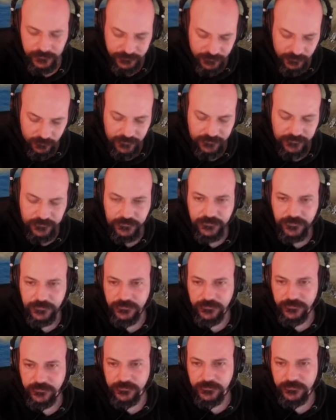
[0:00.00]
on with
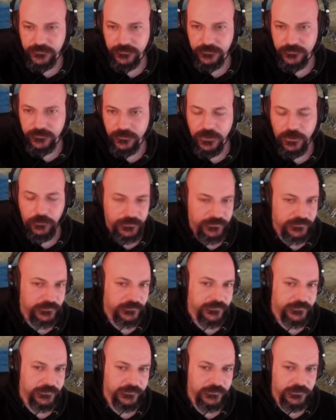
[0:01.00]
just these
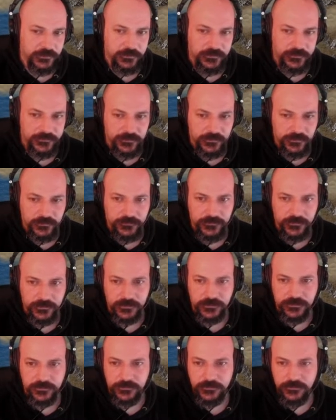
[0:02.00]
units, I don't
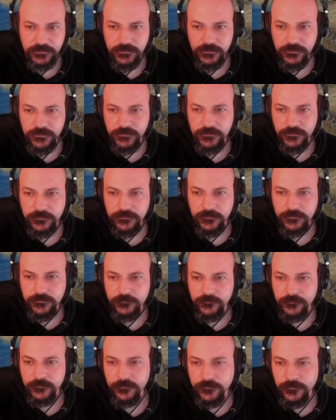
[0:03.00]
think.
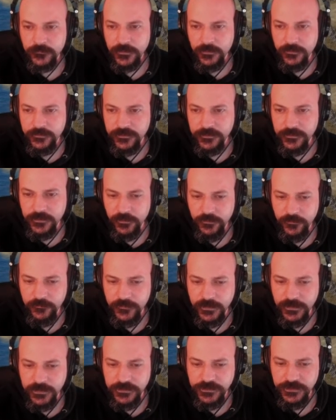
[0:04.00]
Oh, there's another
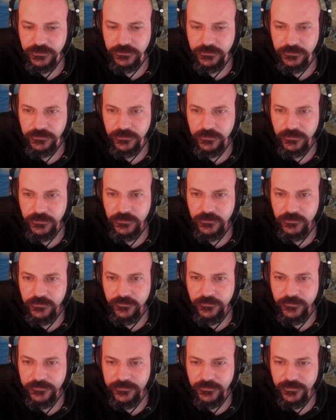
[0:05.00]
village, look.
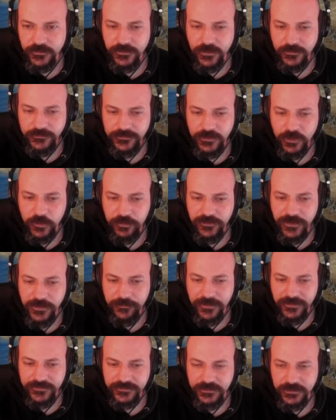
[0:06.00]
This is a nice little
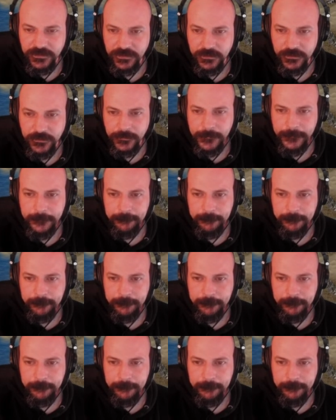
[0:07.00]
breadbasket here.